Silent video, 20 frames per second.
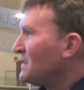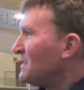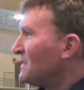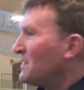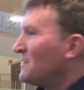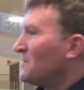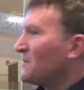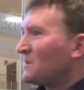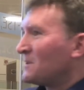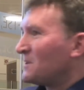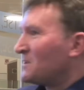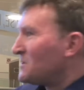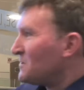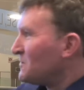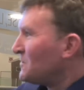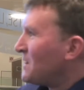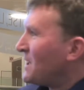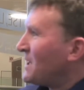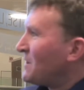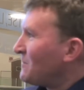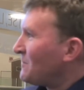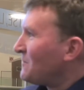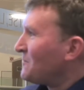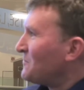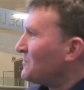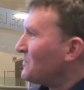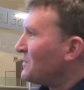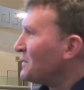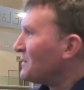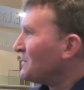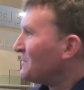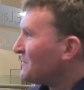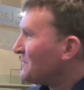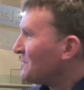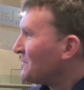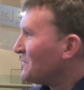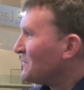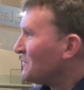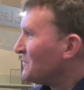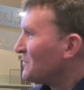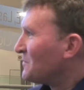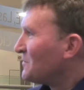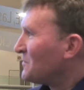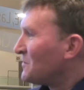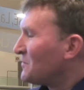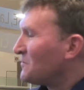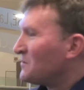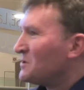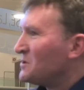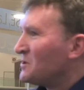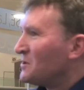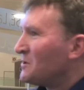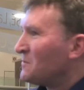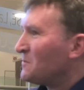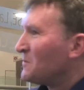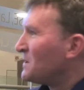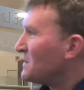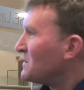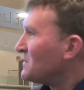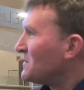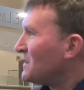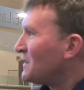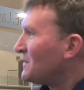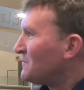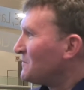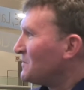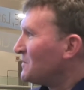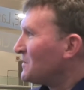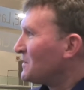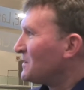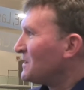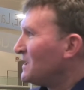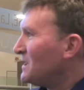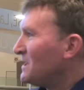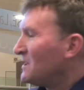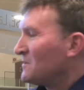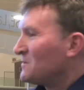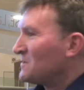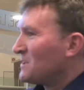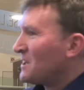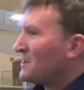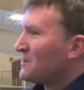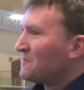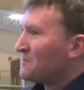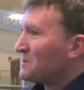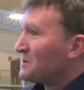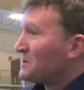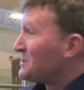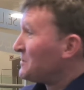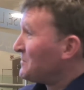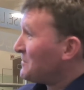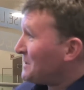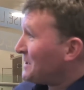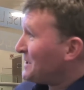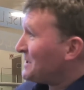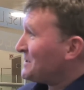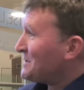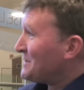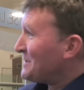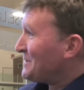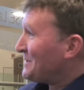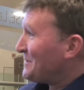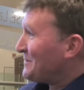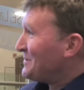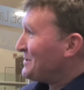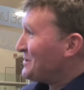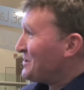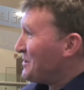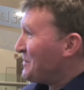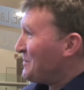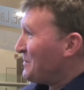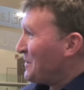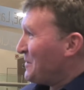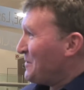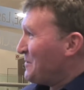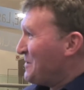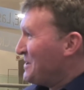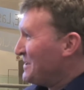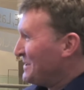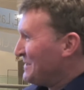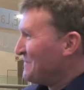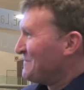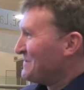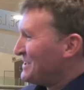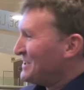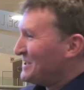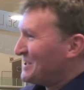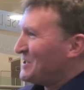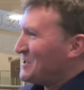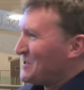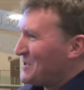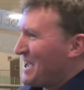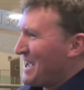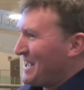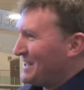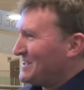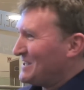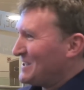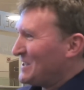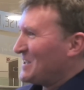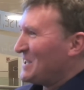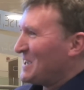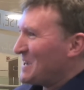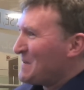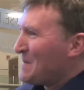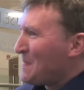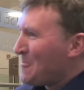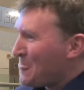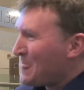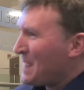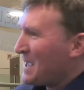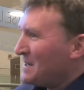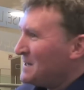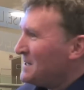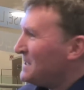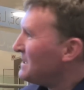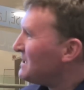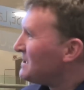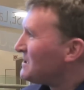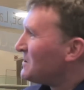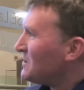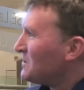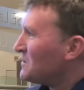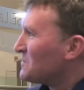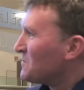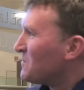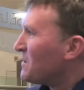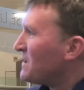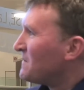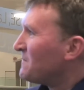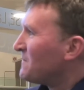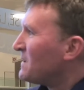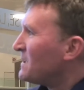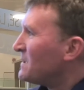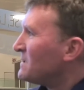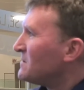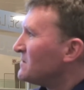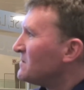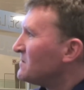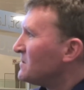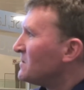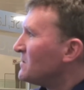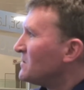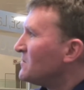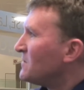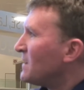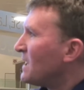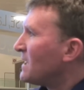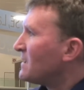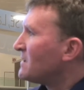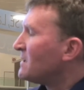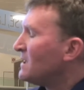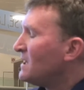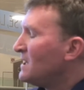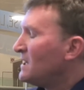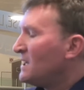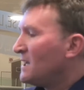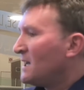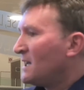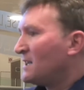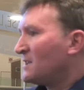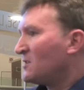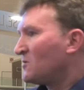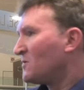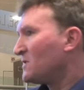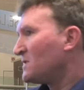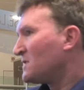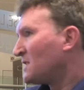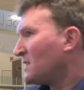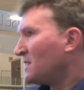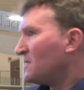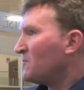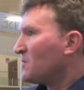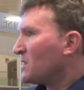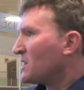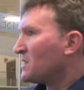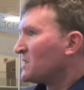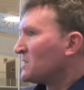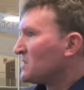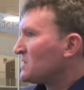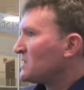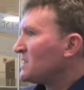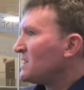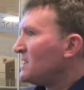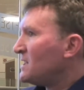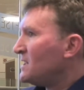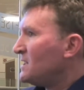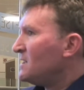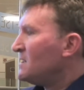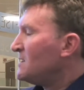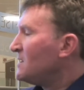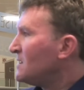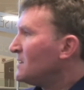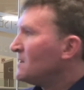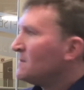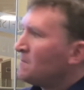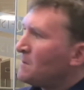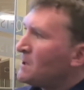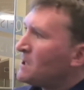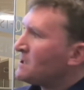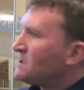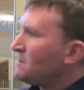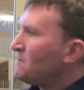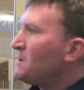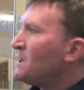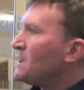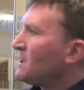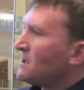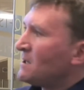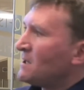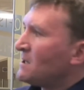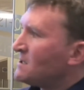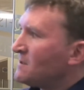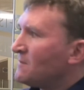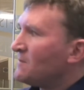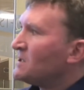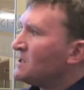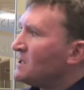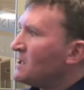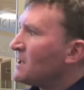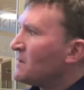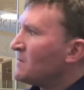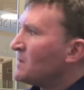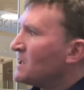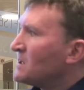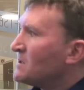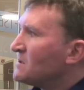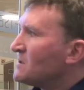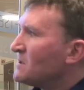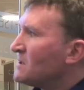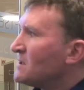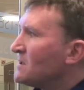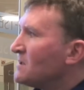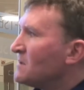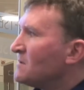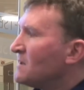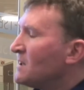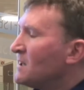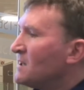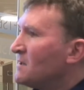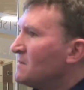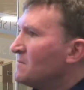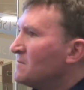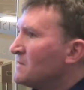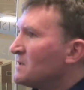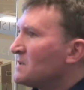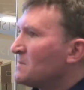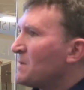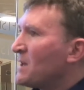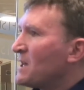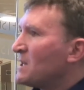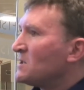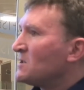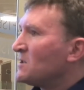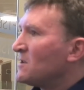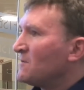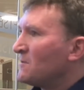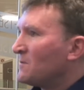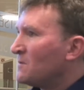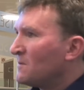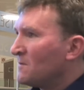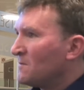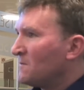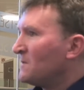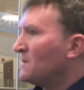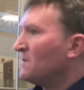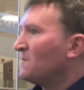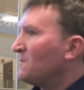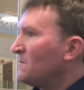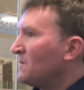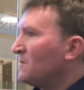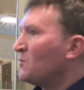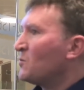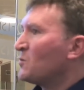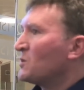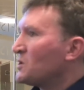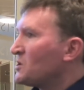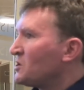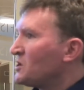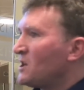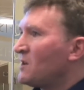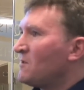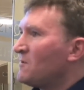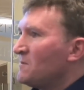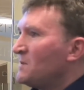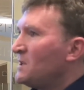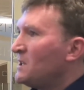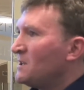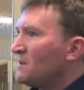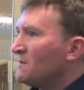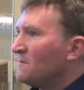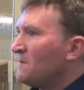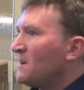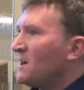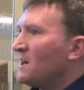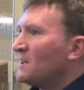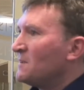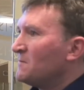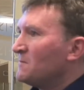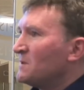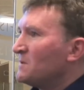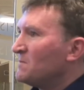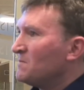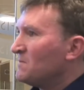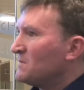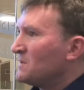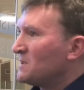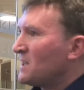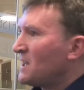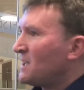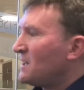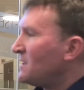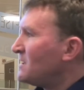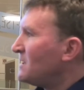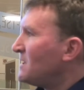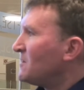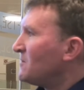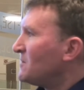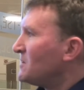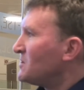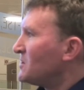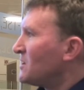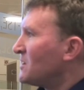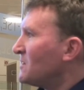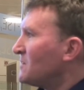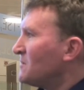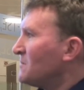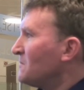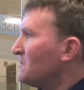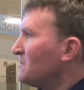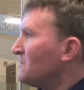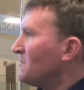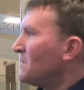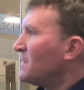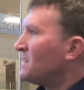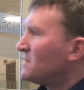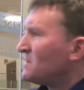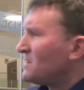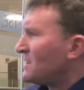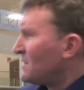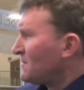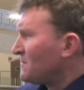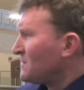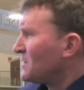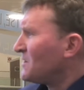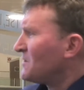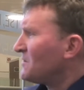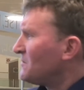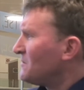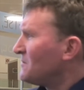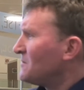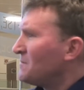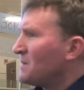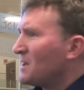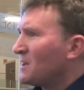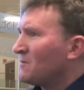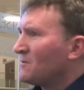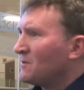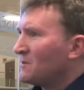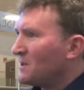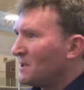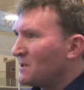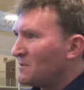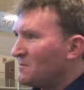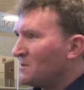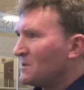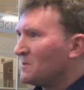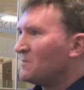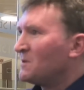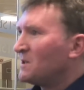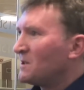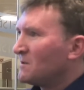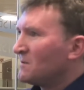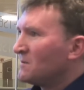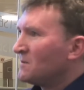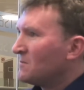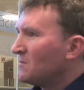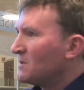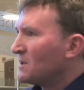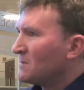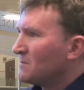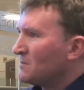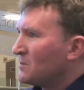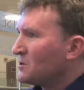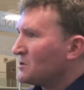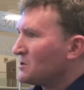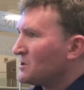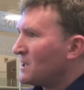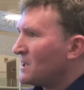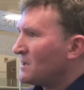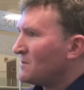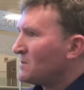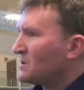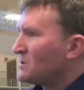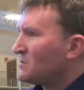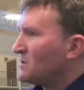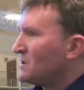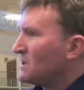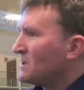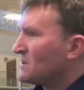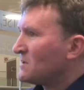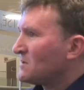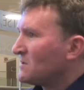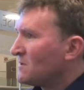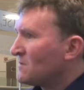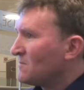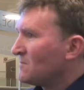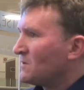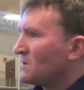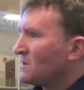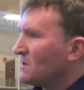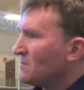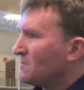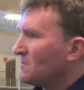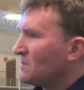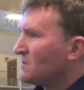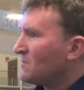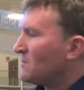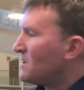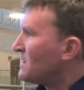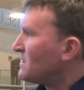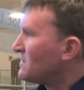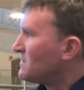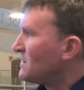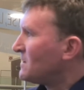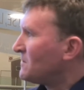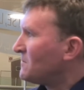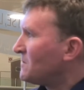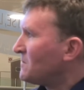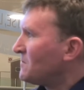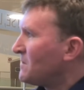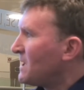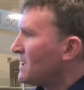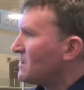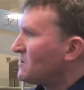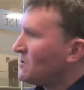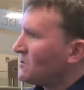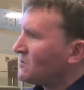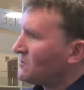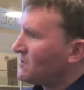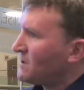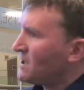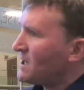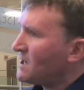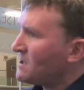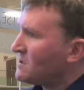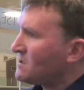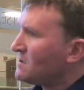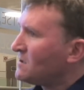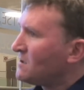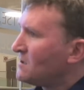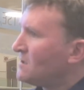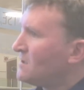They're not going to do that through the 3G operator's network, because they don't want to, and neither does the 3G operator want them to do that. So they need to use Wi-Fi to do that. And increasingly we're going to see peer-to-peer connectivity coming into the space. So if we want to share a media file and we're standing near each other, why does that have to go through the macro network? We can push that between us with a wireless network we ad hoc create.